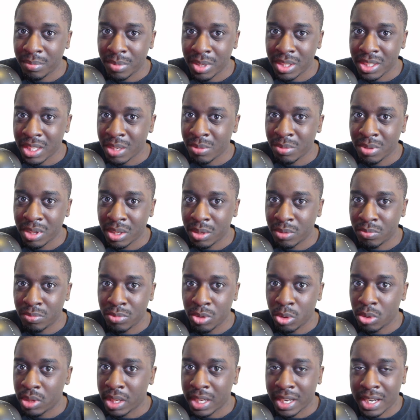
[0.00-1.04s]
because I don't really
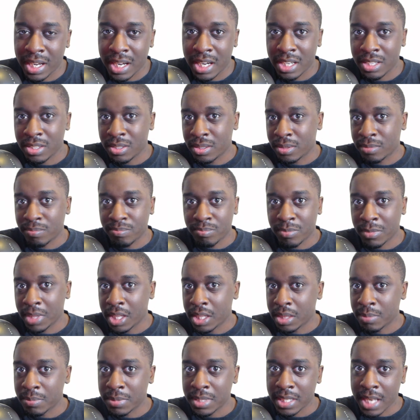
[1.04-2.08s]
do that. I kind of just
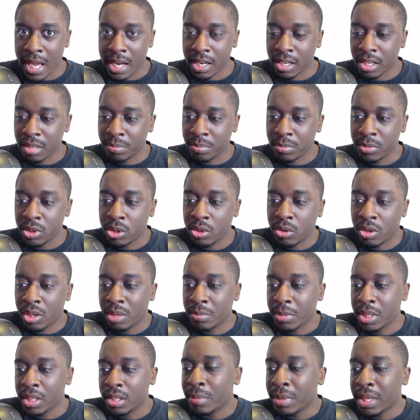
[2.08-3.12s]
let them stack up, you know what I
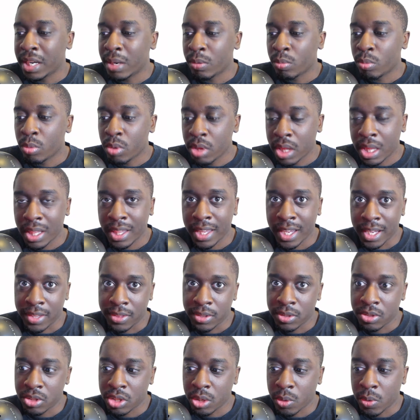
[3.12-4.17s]
mean? And I really like
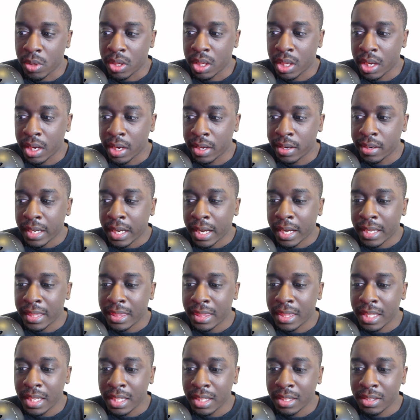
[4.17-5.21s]
the show a lot. I
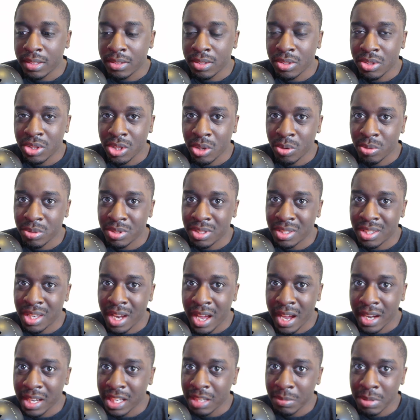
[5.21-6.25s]
think the show is
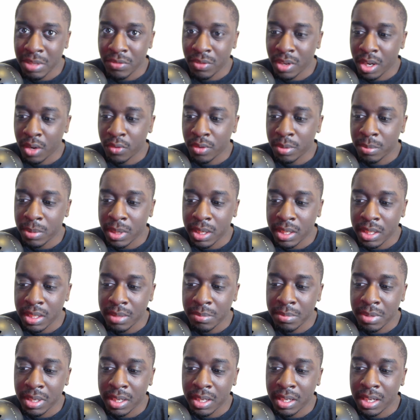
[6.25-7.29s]
not going to be for everybody,
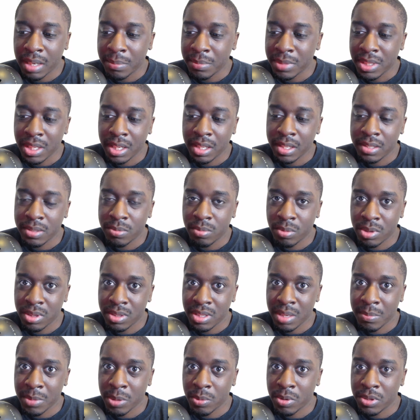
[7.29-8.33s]
but I'm just going to list for
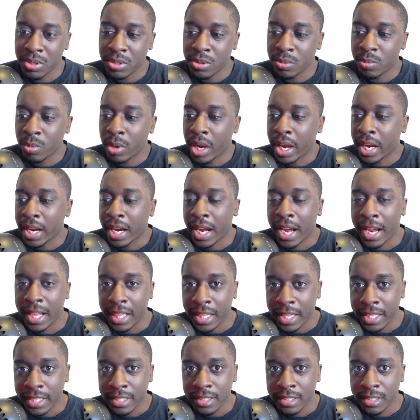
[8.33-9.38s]
some of the reasons why I
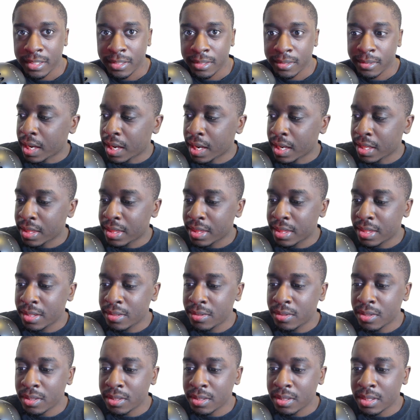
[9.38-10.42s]
liked it. I
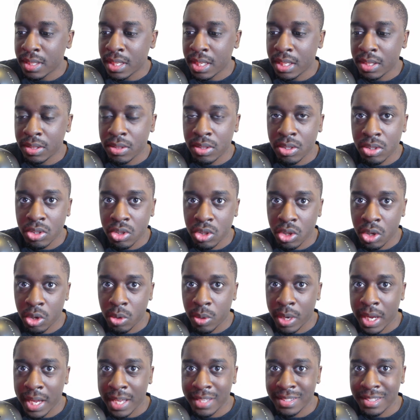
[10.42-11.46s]
just think the show
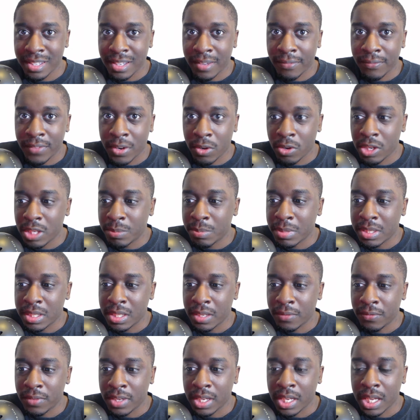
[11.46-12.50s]
has like a very
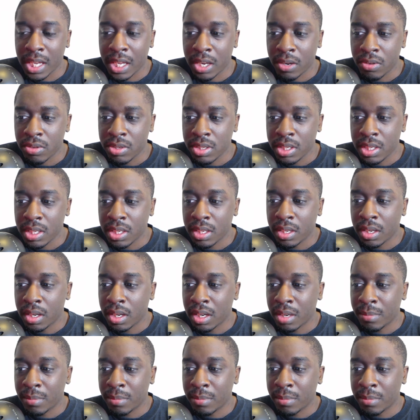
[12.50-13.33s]
specific energy.